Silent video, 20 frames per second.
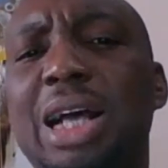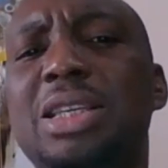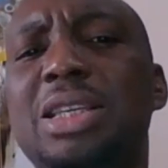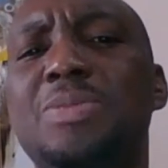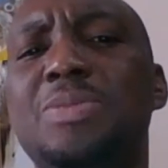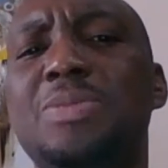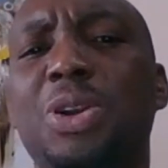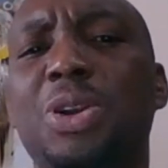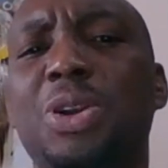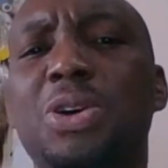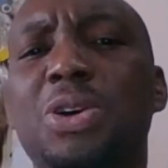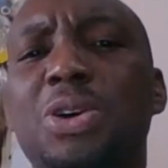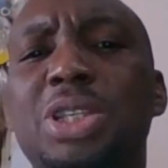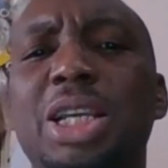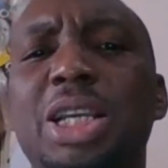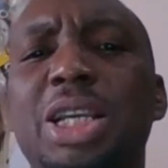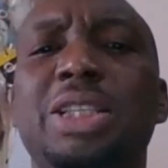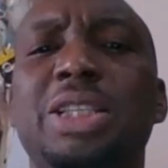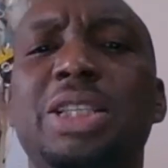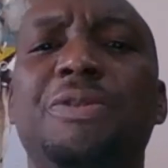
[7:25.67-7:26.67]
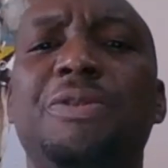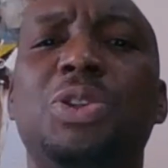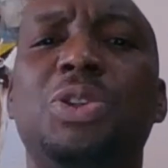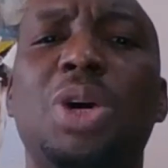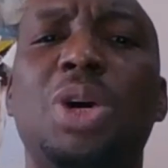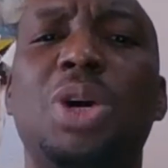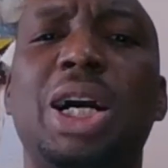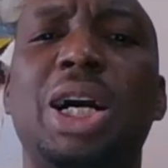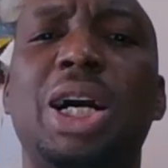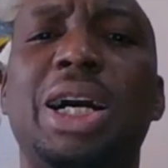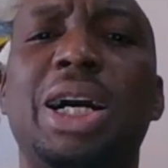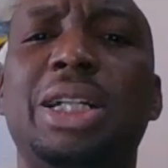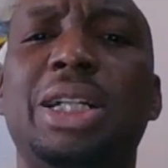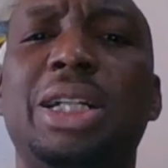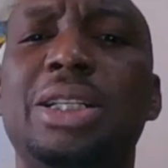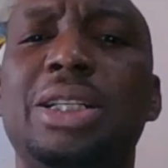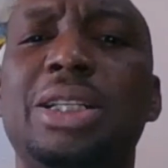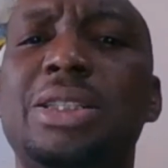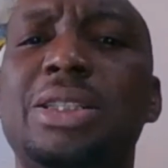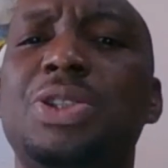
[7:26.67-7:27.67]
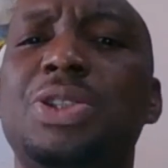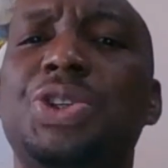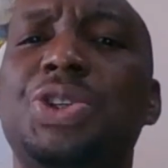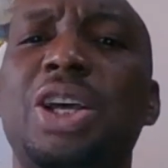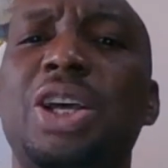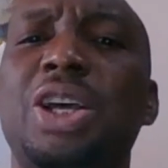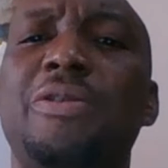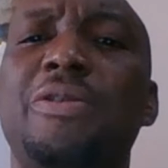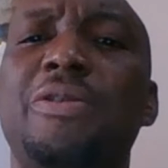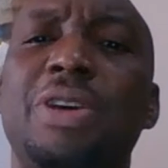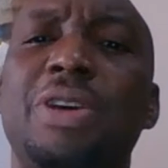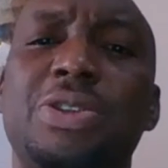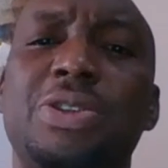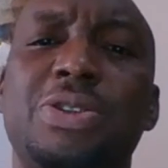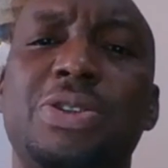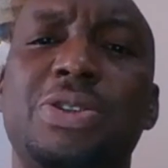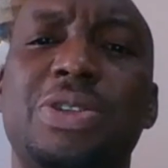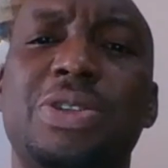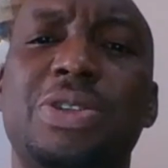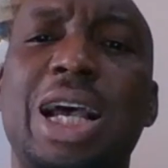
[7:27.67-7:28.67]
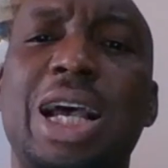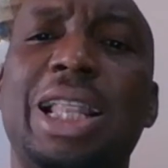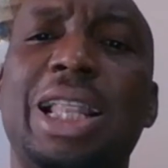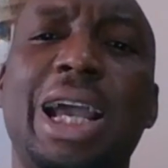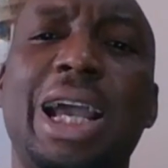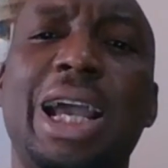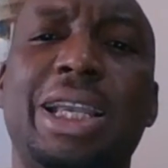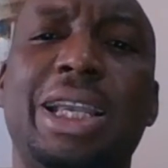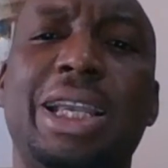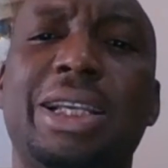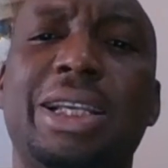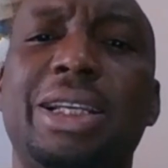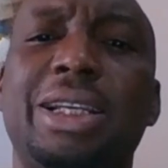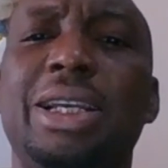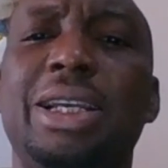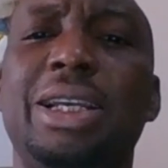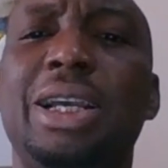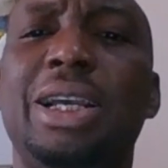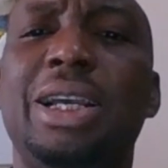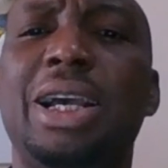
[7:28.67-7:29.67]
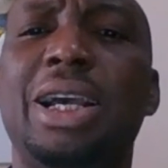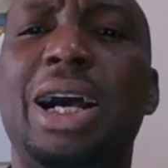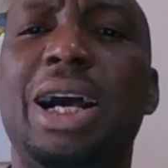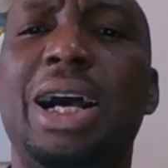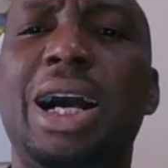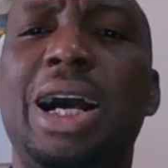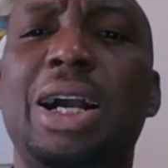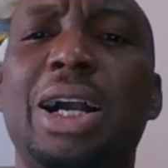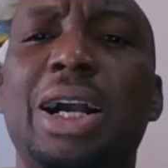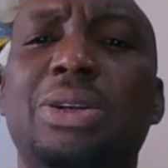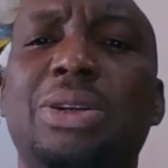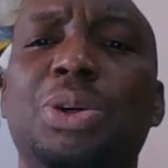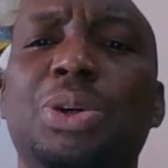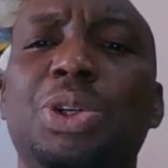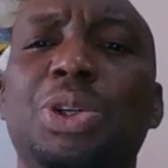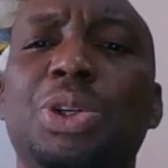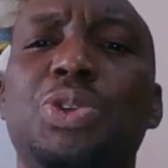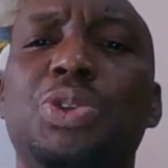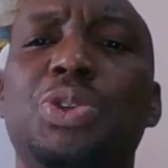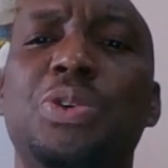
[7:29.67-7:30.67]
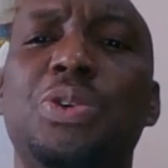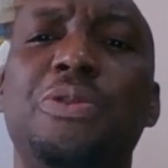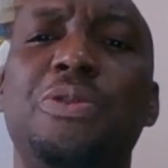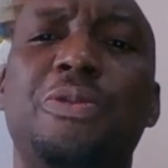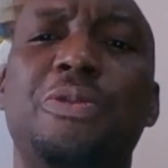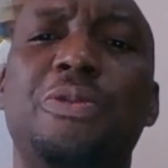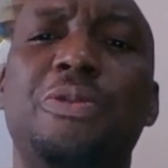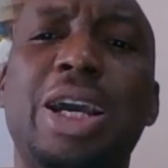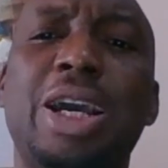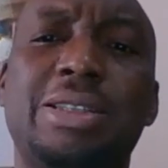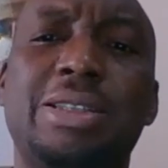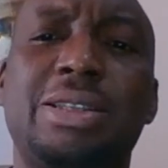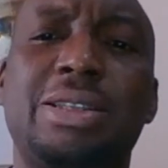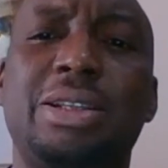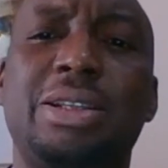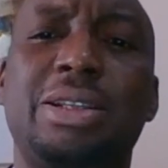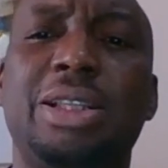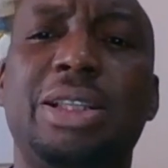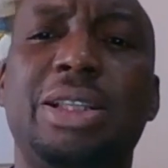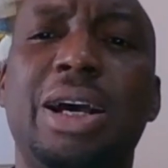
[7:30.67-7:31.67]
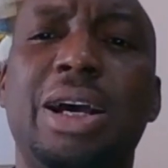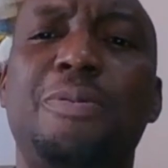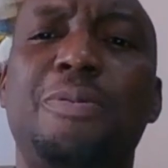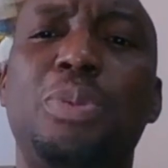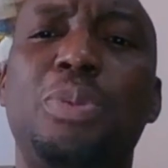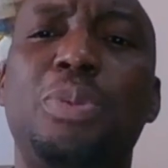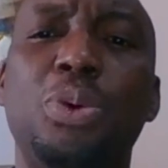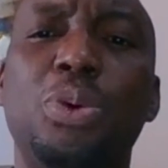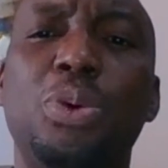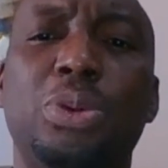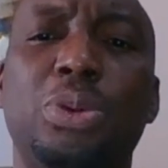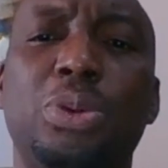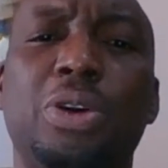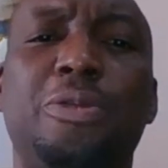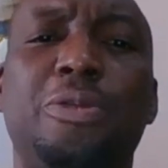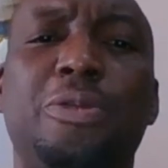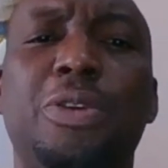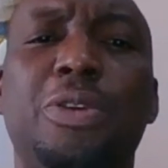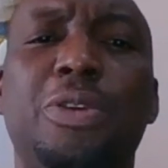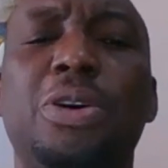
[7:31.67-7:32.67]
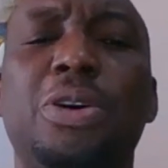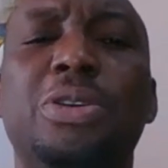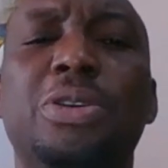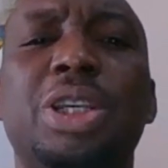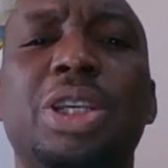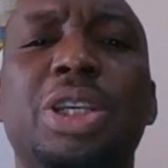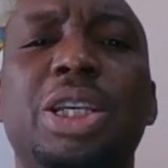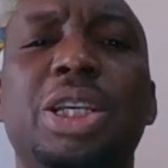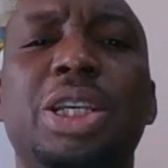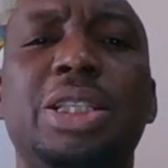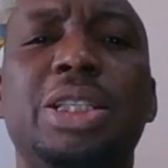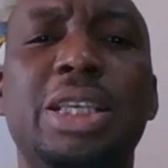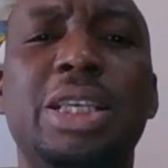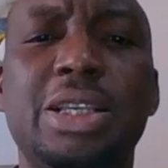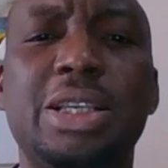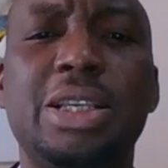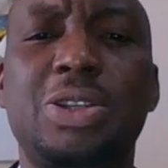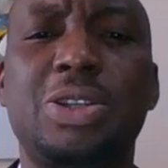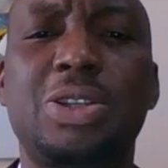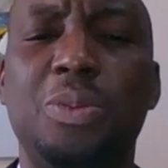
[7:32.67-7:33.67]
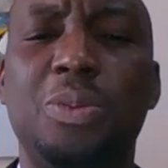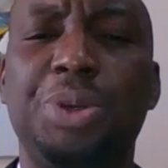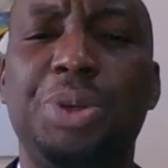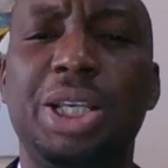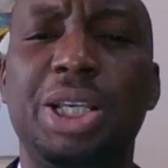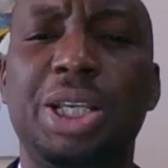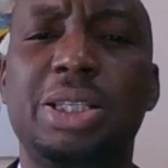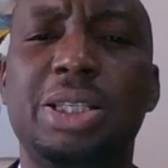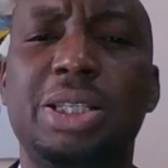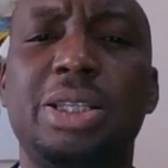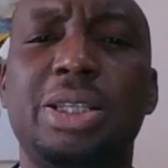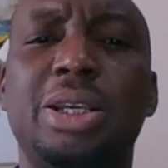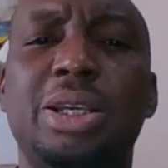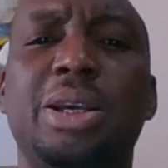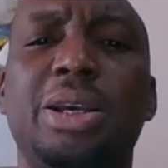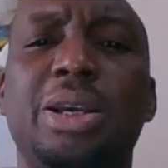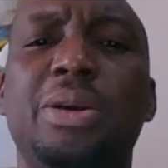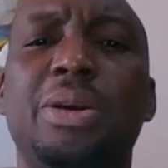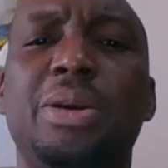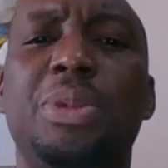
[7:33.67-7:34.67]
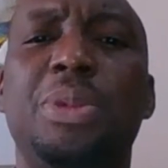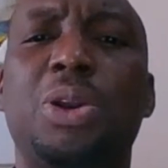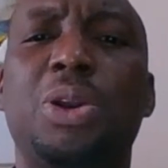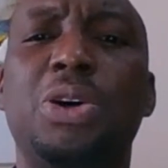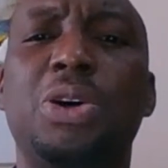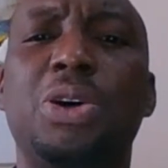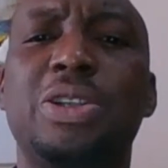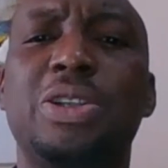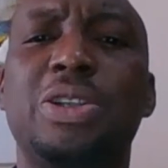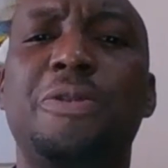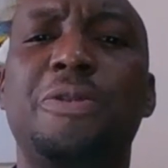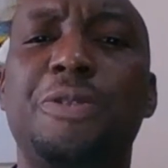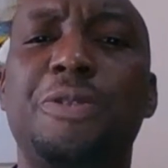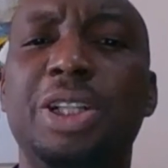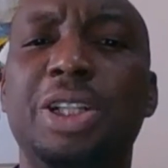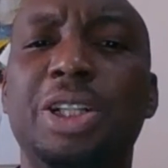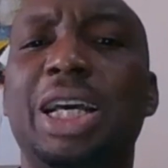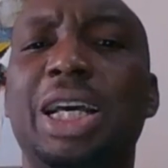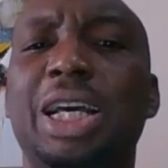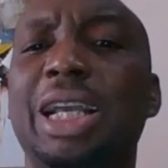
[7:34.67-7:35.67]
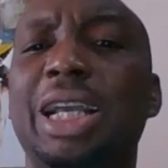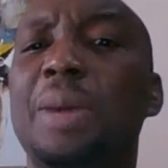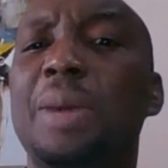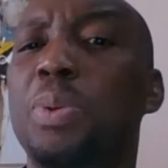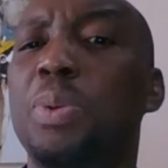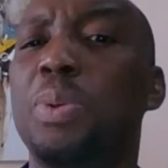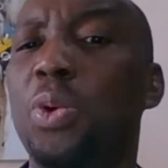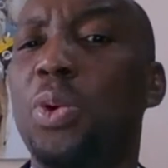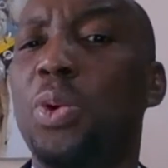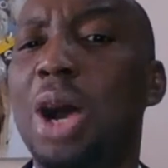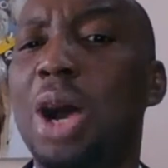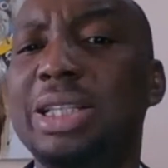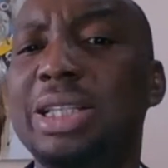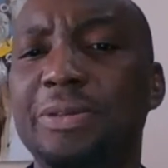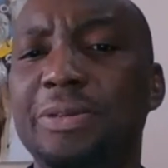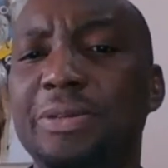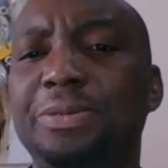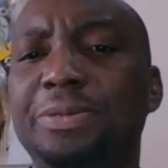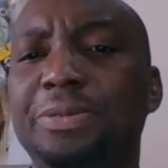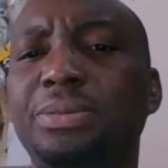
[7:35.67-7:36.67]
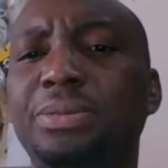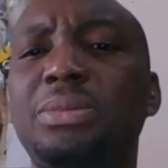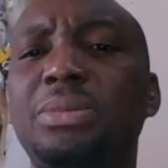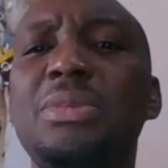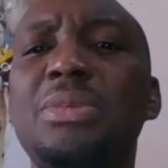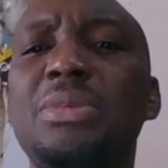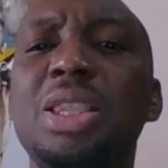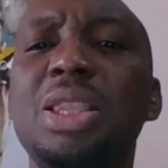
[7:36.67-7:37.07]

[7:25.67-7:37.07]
And that is because individual and institutional investors alike are going to invest their pool of funds in these companies because they feel that they are proactive